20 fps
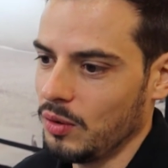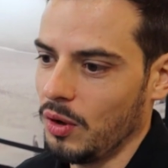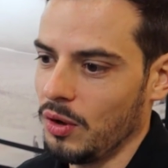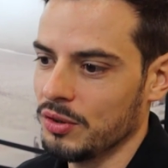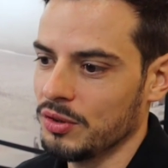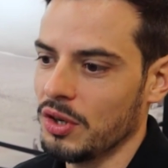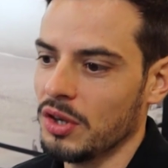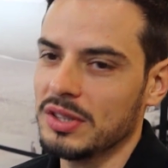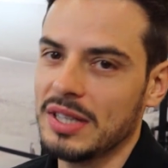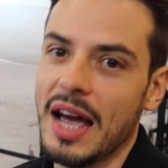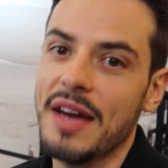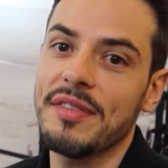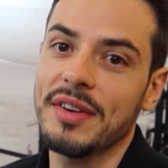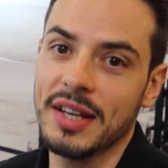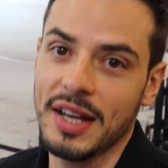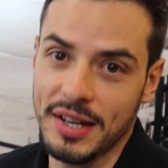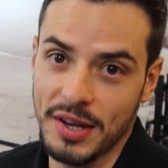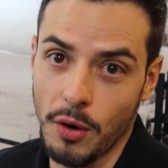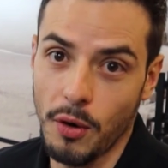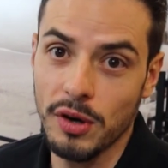or not
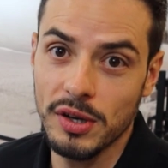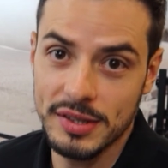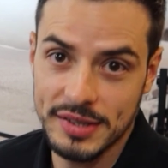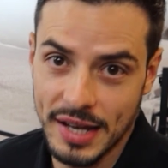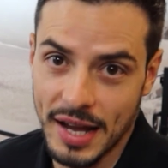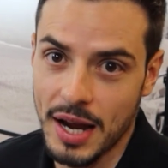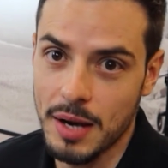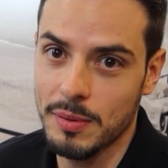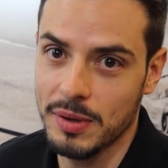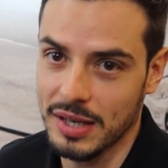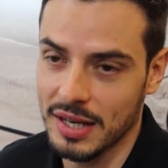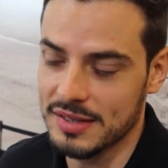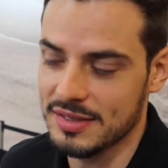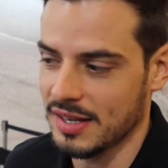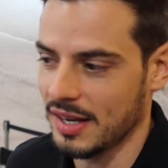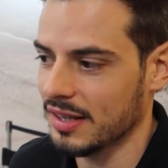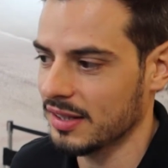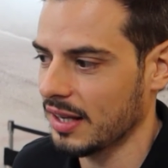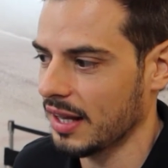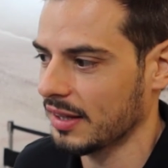having a coiled cable, let's
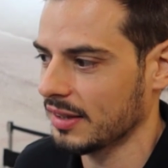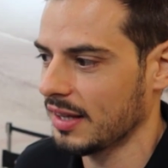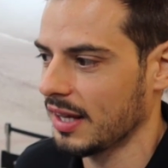say it like